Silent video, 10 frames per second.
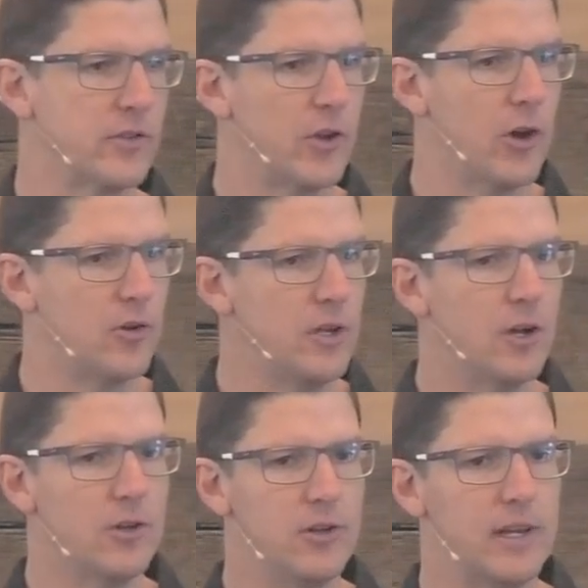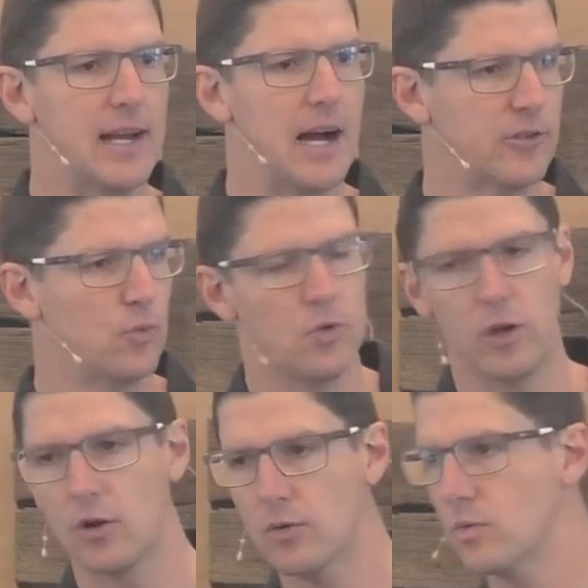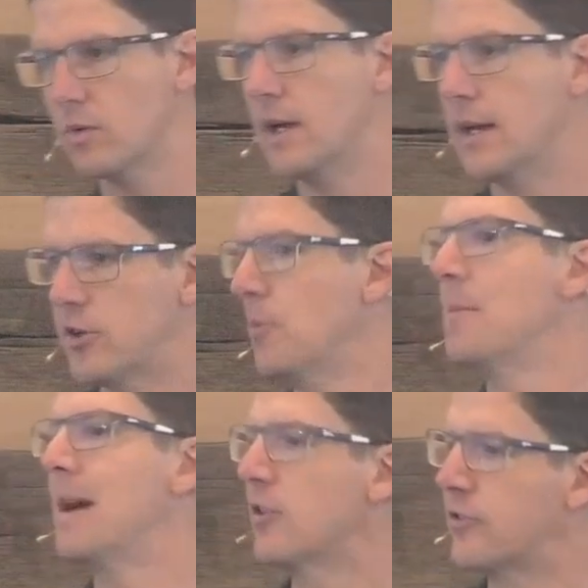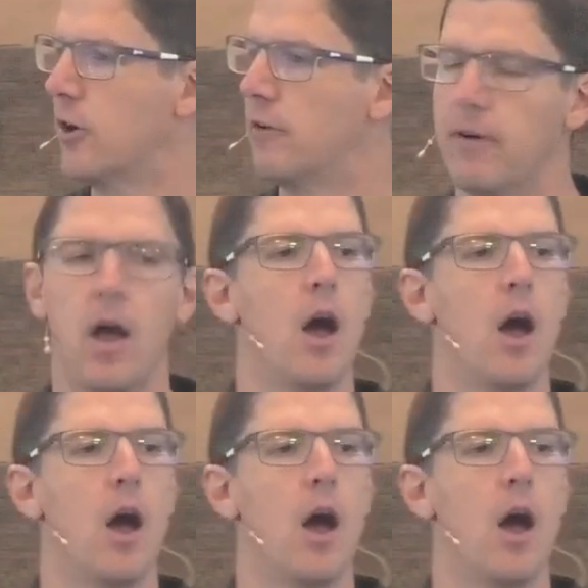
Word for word: And so, you know, you get asked, you know, tell me about yourself.